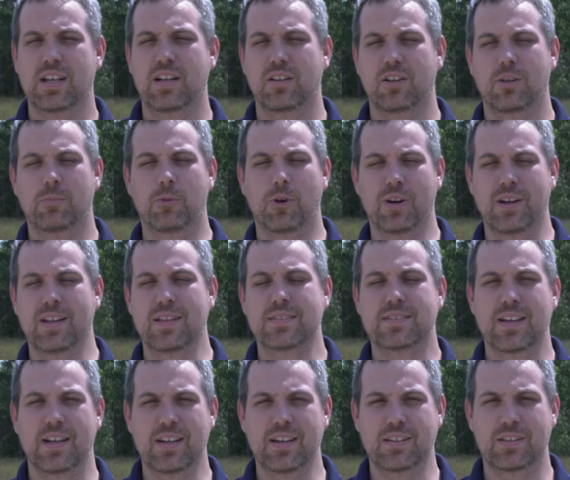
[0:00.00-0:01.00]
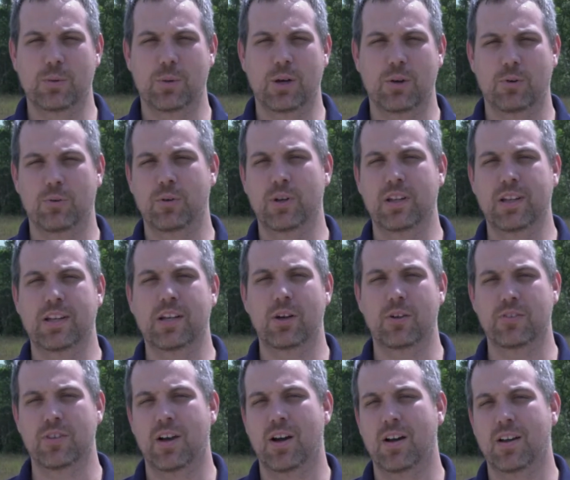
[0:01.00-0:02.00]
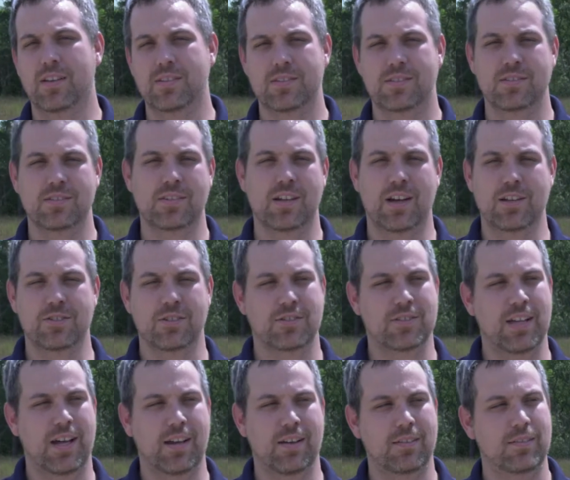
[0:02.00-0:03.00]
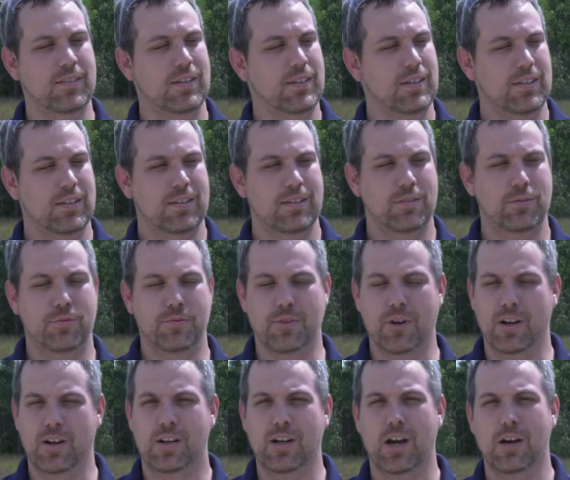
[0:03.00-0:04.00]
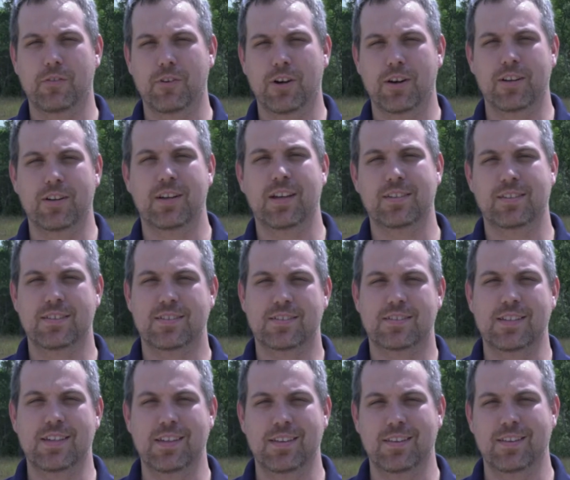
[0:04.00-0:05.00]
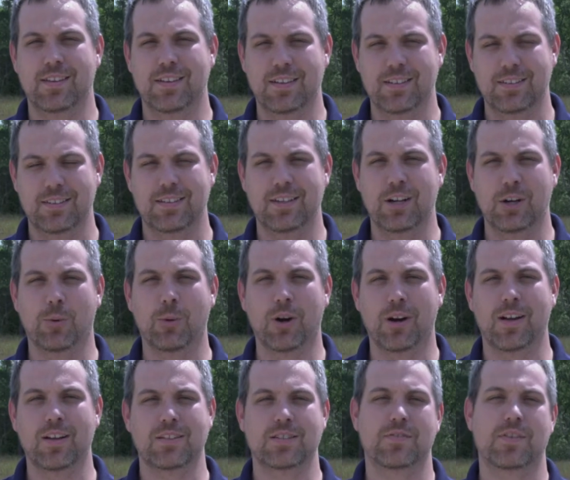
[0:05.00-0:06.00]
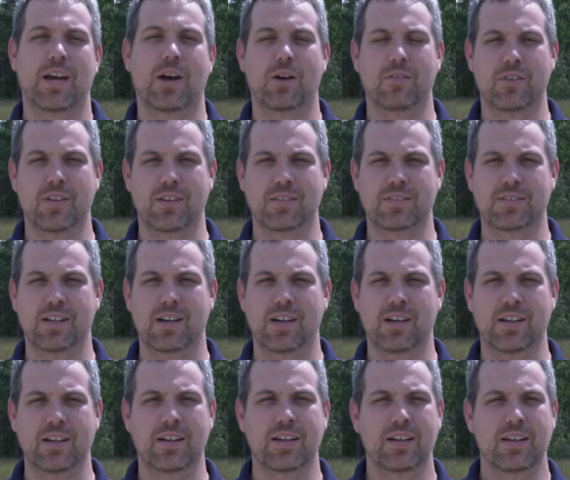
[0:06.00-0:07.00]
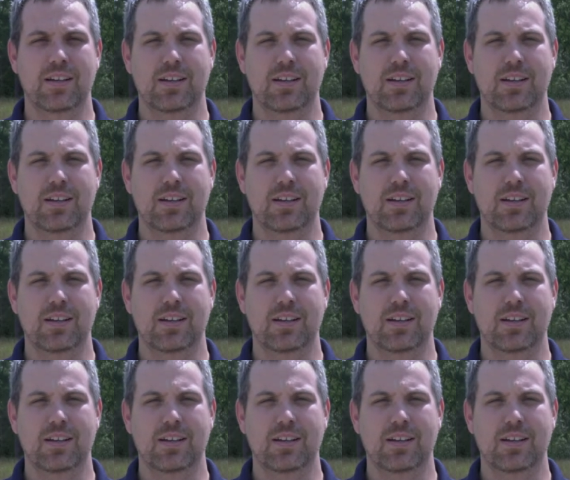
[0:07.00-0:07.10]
get a little more insight into what really goes on. It's not just that front cover. You get to see the inner workings of how everything's done,